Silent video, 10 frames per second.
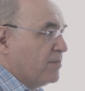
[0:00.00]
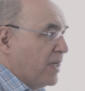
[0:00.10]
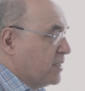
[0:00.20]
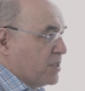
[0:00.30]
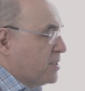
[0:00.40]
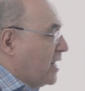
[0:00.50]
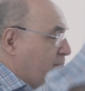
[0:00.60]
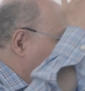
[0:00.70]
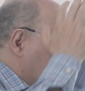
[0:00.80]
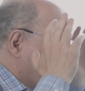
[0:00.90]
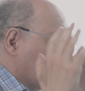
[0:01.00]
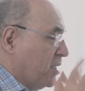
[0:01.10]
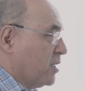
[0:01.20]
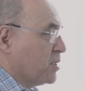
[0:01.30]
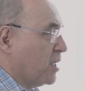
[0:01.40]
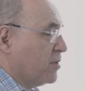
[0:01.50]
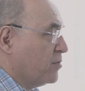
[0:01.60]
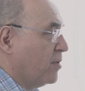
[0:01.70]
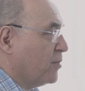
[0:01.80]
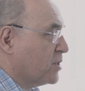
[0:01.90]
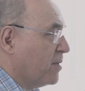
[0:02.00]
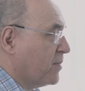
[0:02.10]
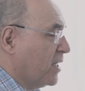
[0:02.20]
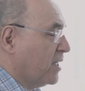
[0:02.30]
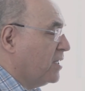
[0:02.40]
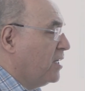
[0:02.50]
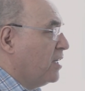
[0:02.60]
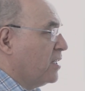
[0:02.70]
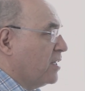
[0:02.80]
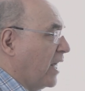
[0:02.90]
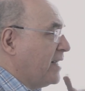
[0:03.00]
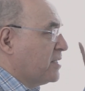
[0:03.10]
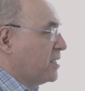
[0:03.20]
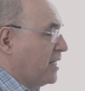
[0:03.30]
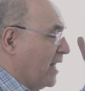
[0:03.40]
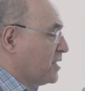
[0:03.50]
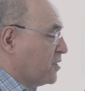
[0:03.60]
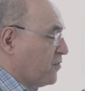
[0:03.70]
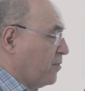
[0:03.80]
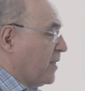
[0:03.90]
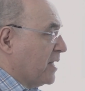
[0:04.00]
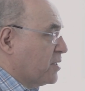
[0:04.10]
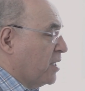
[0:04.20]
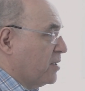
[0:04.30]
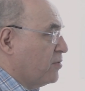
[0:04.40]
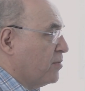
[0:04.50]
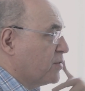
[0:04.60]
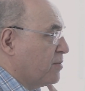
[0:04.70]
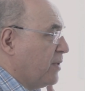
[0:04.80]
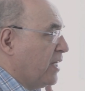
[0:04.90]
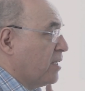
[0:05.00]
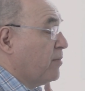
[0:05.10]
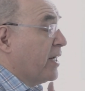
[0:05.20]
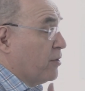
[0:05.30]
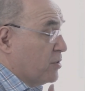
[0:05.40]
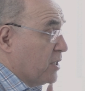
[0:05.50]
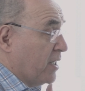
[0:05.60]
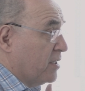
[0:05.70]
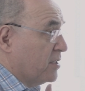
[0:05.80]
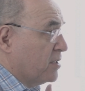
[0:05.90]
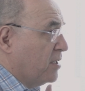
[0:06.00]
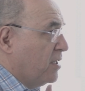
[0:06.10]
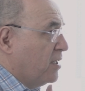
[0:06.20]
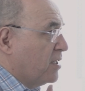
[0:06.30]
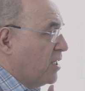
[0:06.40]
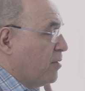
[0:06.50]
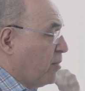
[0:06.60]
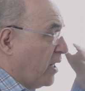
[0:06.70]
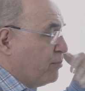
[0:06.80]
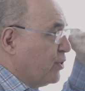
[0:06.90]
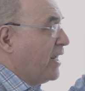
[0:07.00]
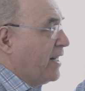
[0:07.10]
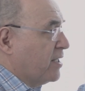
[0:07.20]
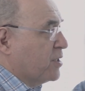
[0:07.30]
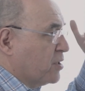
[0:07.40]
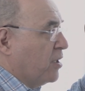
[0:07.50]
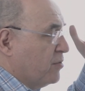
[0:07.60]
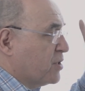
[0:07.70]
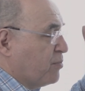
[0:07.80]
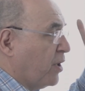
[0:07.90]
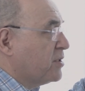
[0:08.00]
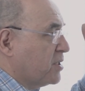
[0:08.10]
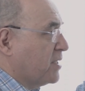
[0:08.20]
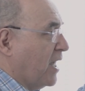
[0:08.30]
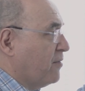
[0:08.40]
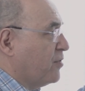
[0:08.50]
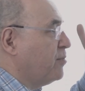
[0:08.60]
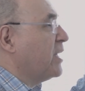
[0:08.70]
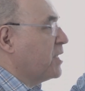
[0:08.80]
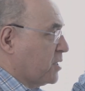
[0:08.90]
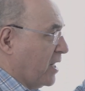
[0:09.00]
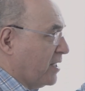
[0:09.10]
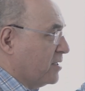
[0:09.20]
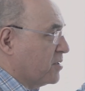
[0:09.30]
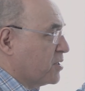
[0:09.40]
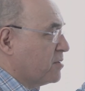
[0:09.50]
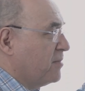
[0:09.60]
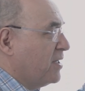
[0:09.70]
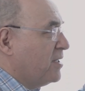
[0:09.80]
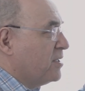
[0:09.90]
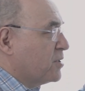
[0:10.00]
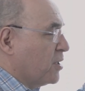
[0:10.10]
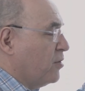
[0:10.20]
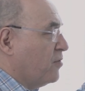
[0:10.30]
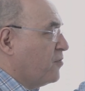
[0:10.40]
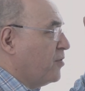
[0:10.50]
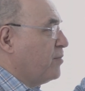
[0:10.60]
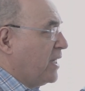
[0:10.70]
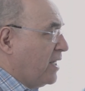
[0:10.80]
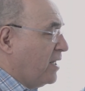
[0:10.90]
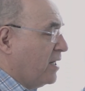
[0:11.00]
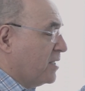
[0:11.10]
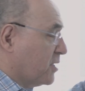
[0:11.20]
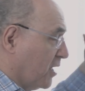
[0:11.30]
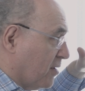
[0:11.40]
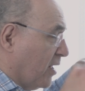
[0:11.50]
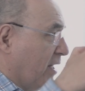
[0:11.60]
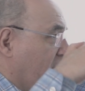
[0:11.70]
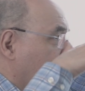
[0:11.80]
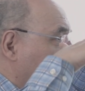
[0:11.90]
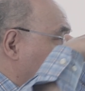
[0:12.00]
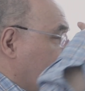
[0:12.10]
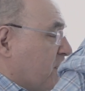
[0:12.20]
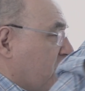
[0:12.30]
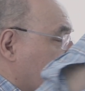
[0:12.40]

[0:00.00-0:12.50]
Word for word: it's 10 meters to the other side of the room or something, light gets from that side of the room to me in a microsecond. Yeah. Yet my brain does not respond to that for milliseconds. Mm-hmm. So for me, it's kind of like there is